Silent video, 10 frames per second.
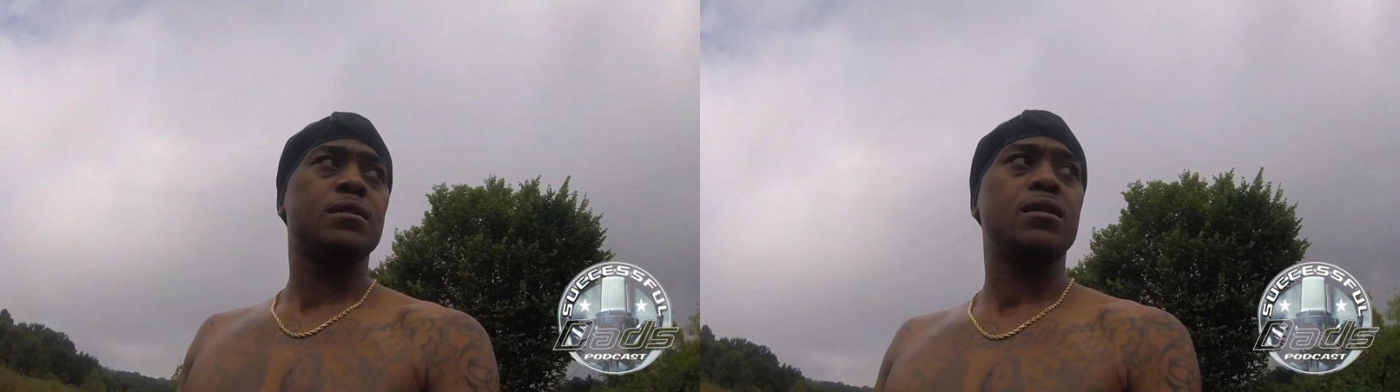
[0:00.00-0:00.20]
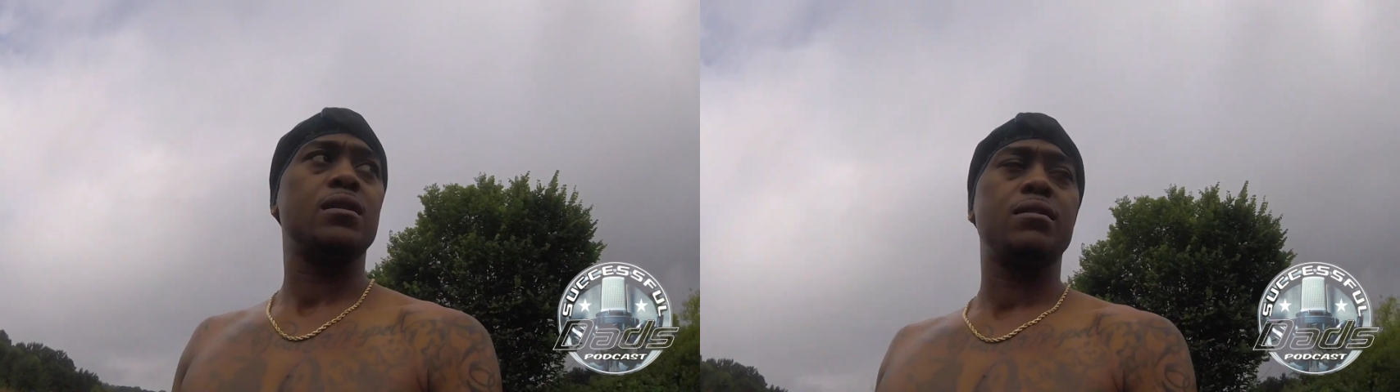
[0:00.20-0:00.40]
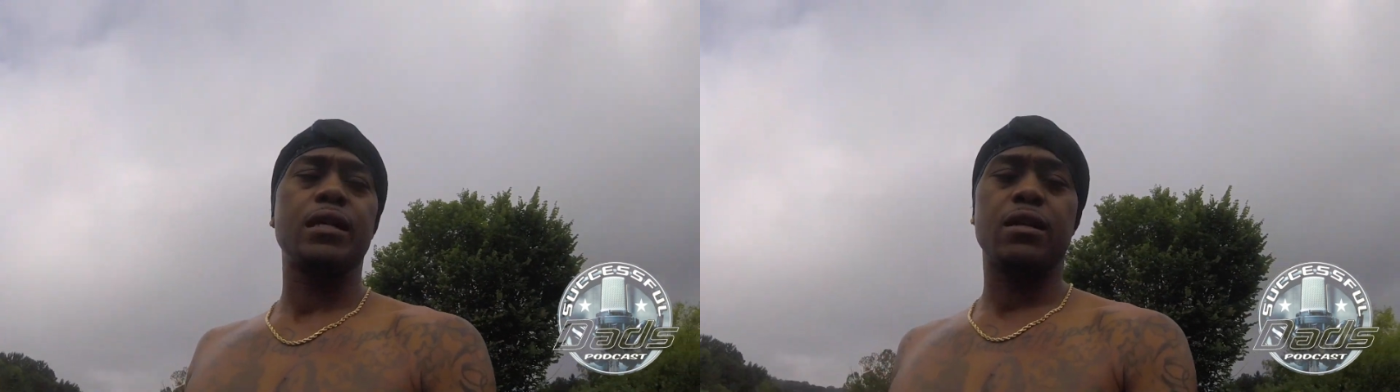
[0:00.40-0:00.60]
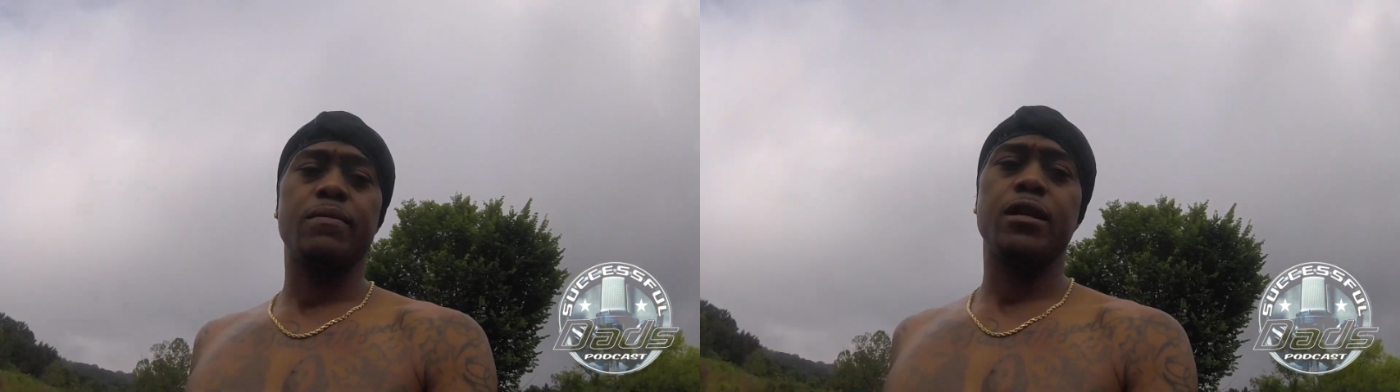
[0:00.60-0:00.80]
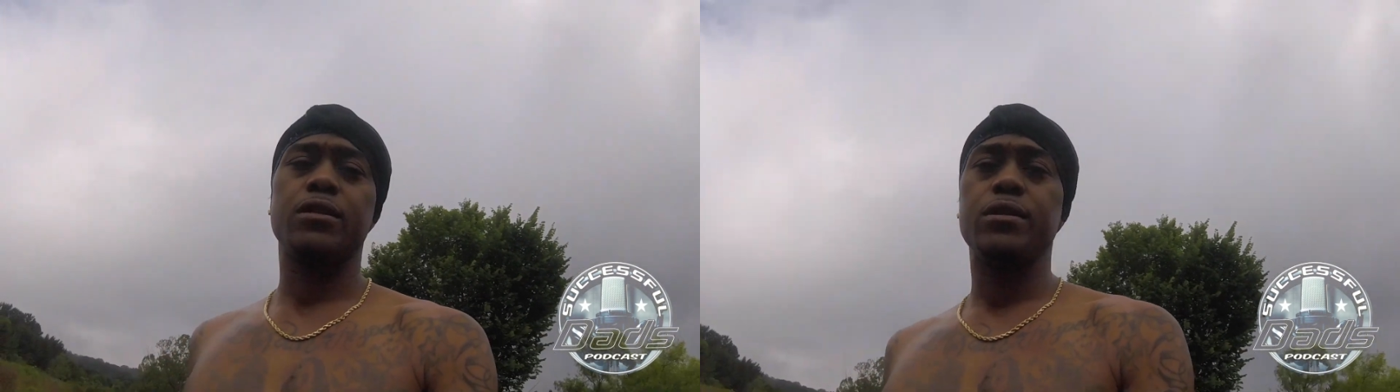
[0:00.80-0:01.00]
So you know you gotta
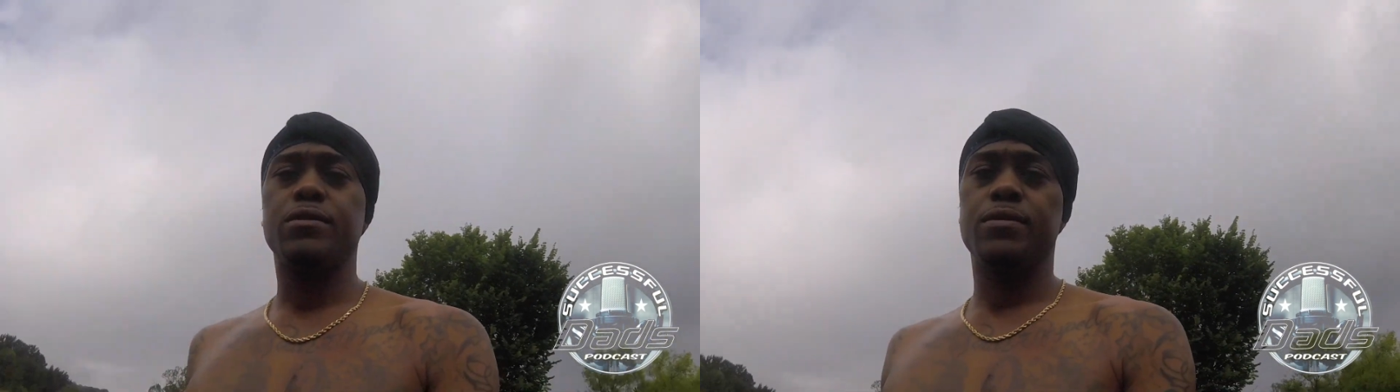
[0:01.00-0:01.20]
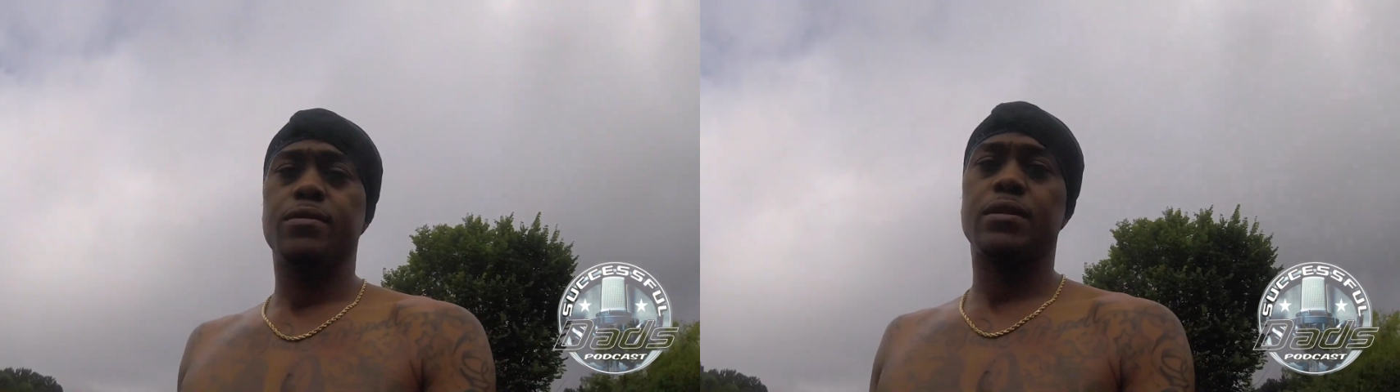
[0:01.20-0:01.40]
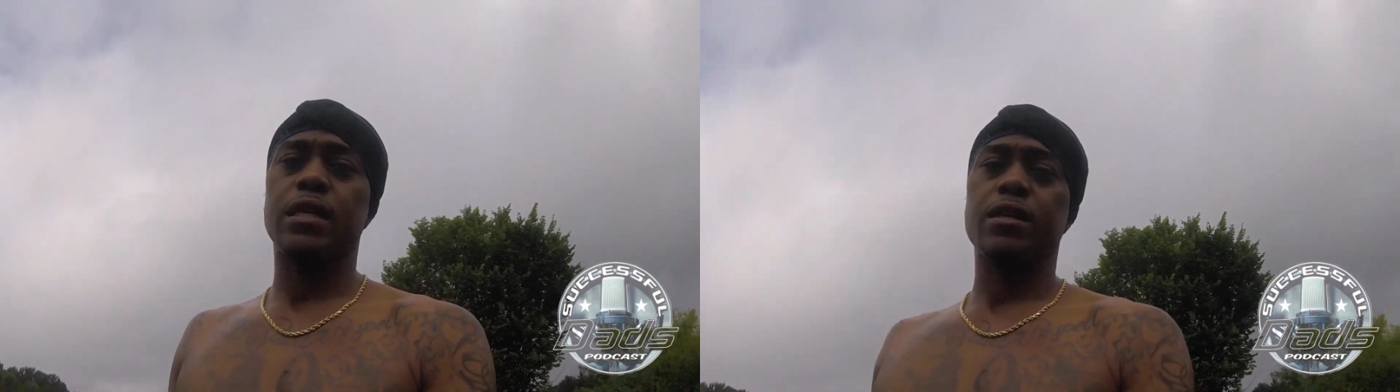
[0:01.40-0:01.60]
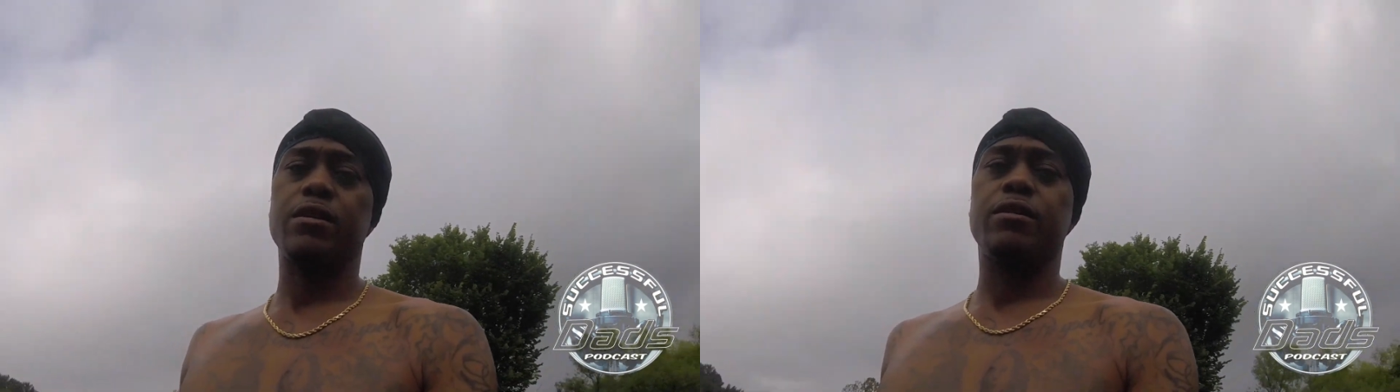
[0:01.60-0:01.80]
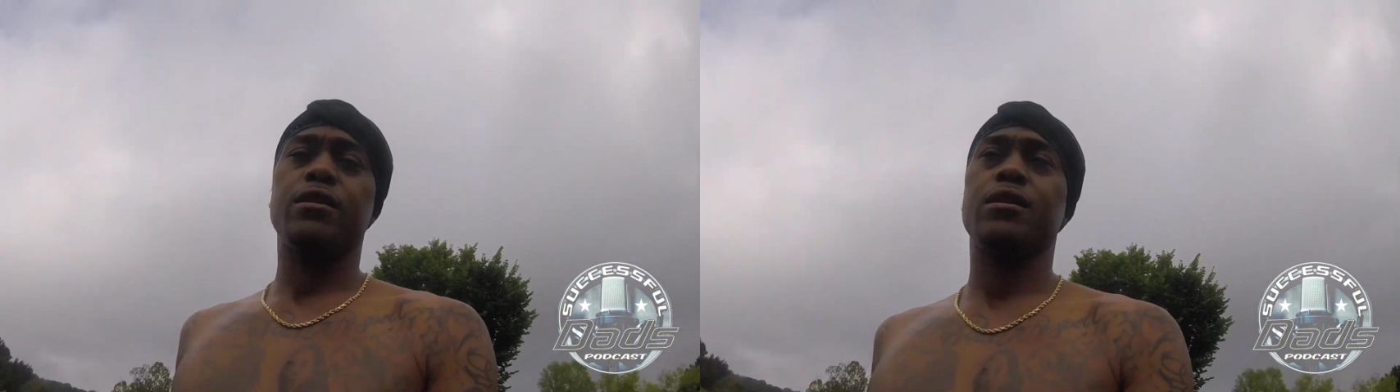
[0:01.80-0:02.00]
make sure you taking care of